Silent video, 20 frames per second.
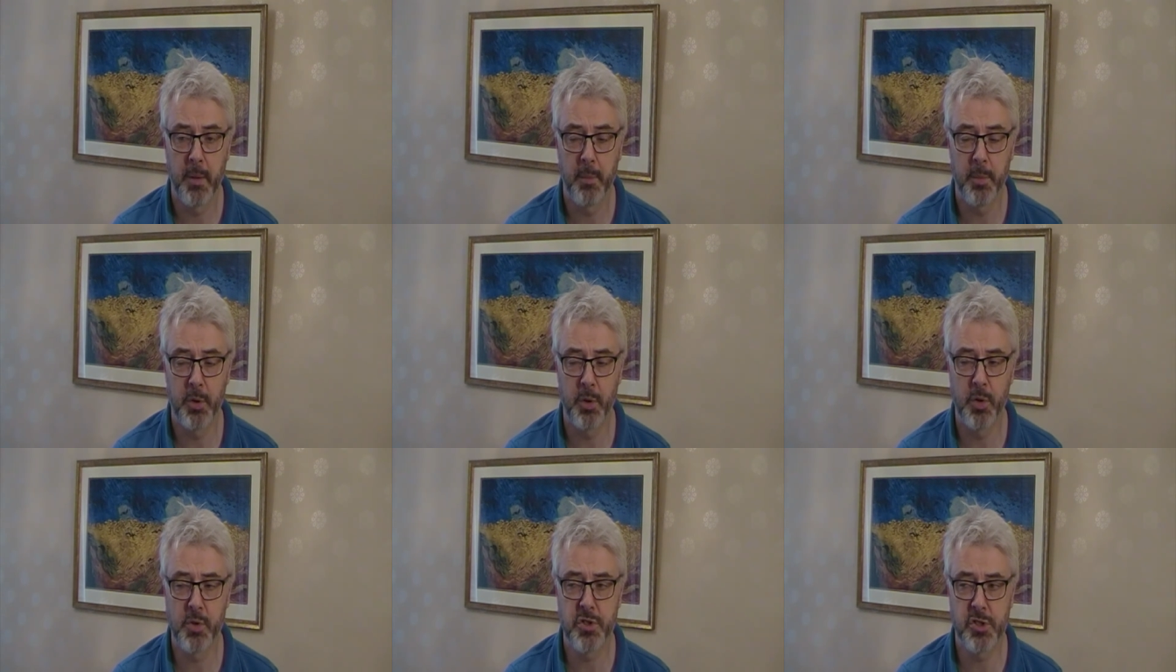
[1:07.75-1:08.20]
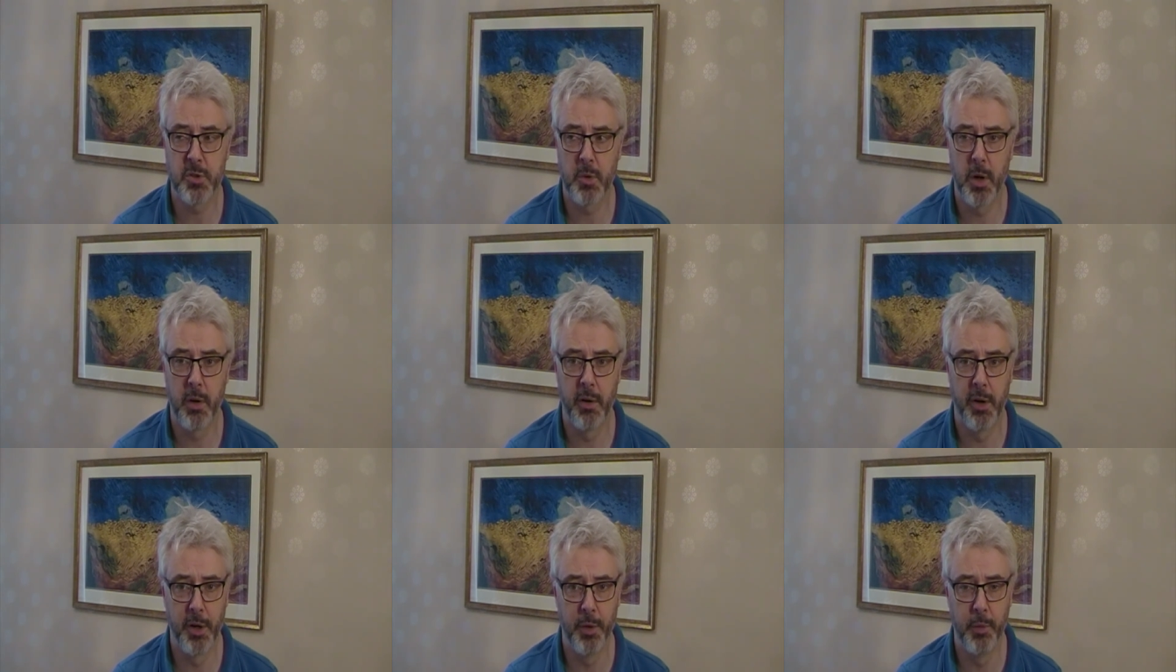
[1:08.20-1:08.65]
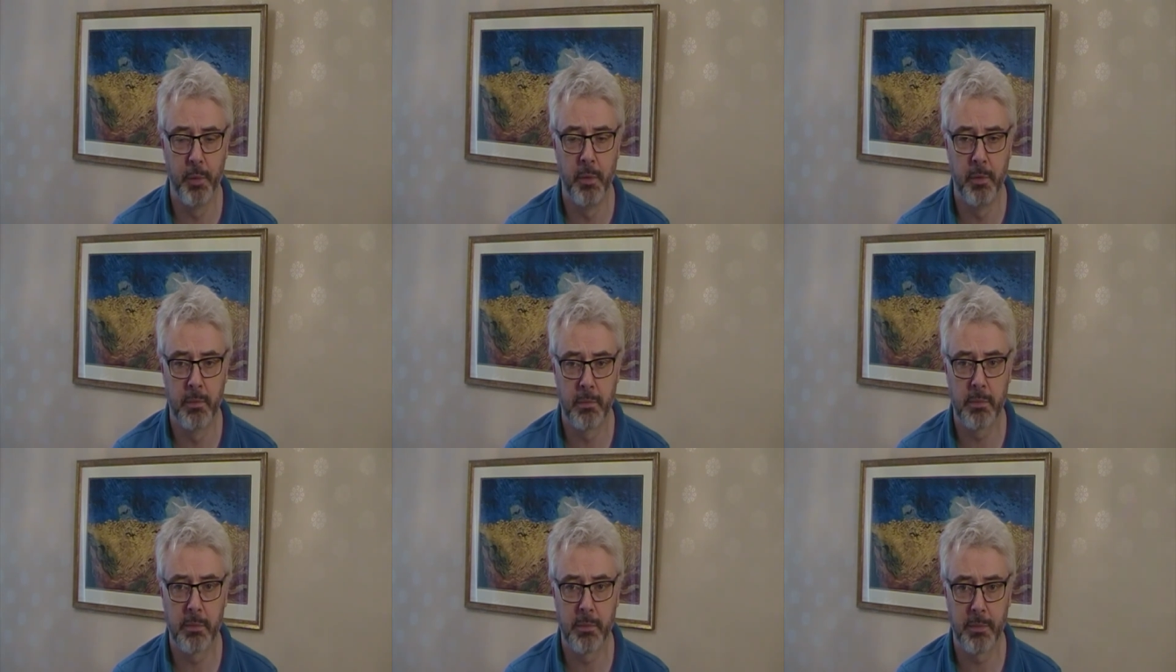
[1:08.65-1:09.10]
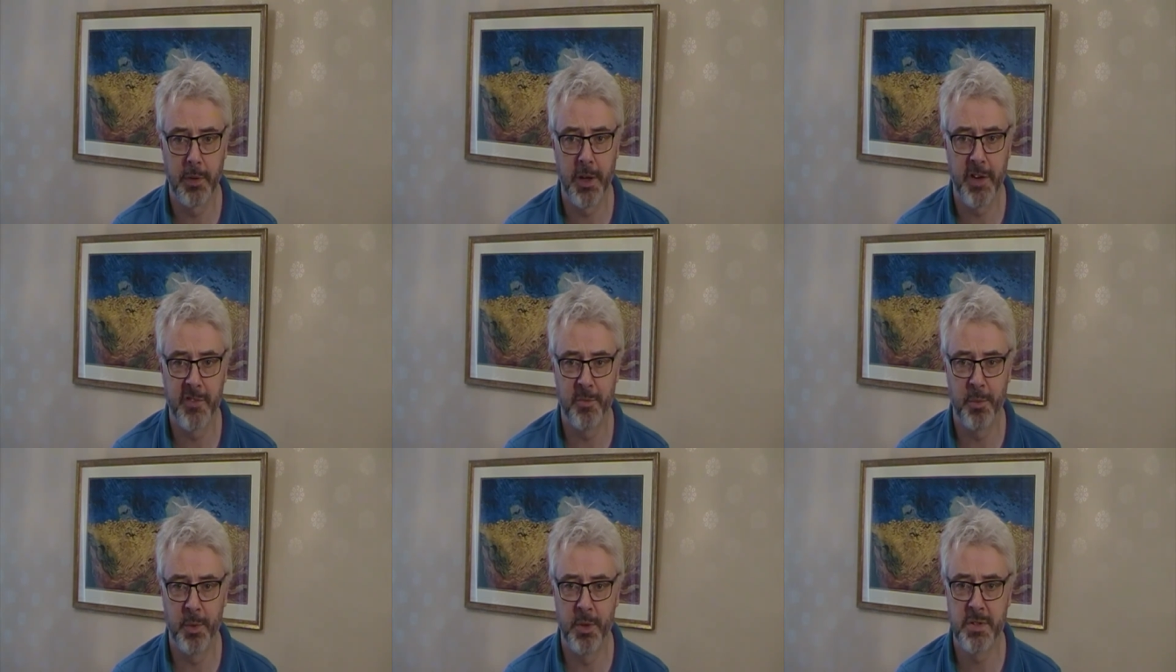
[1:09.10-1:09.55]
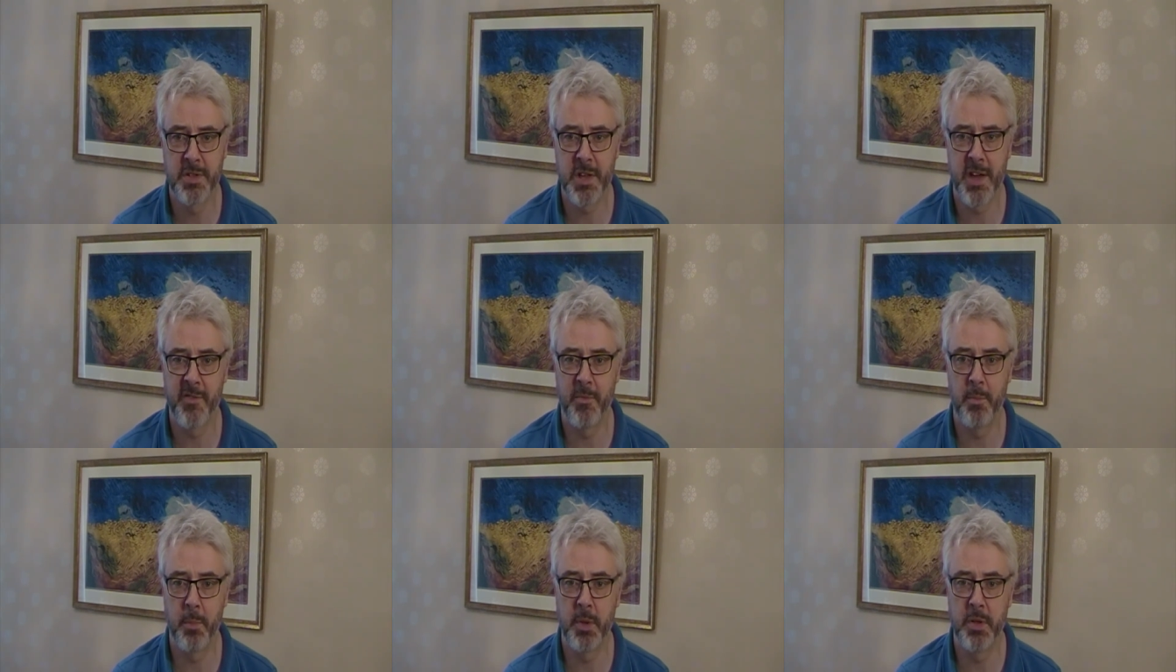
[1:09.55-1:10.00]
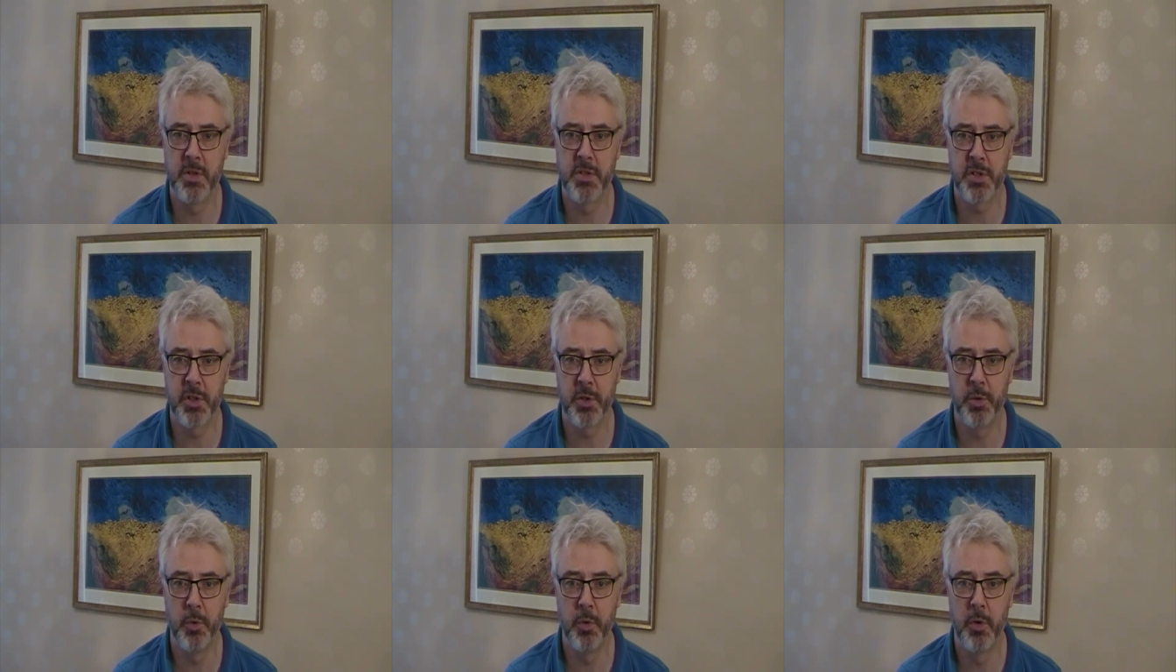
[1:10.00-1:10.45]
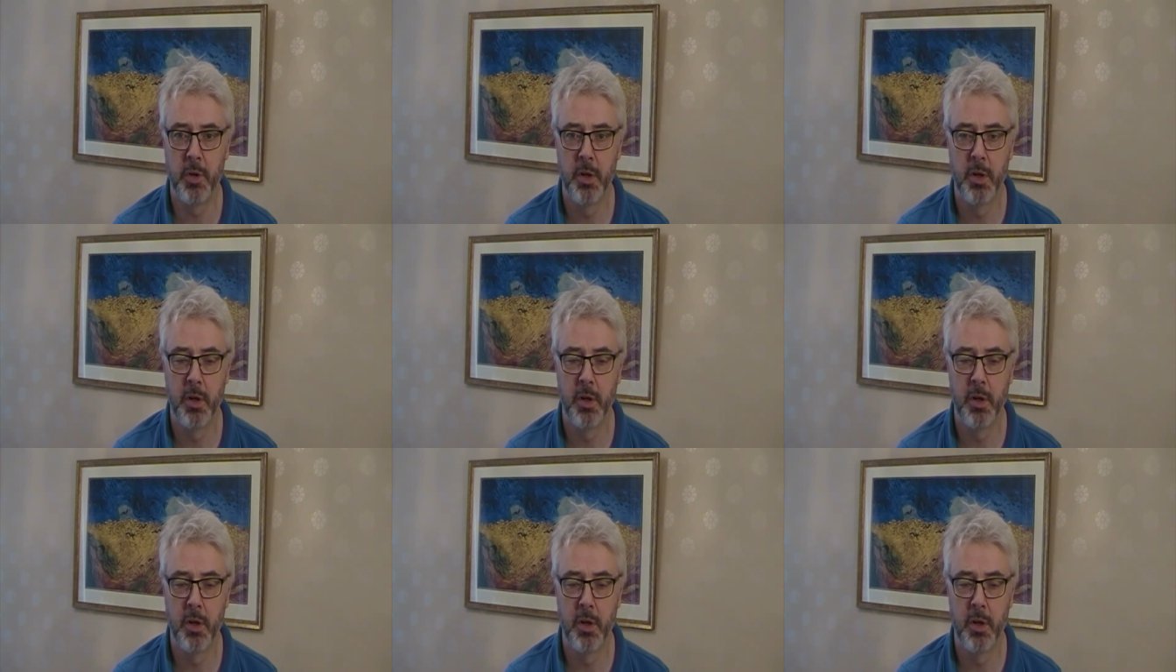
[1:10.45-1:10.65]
but also our own governments haven't been too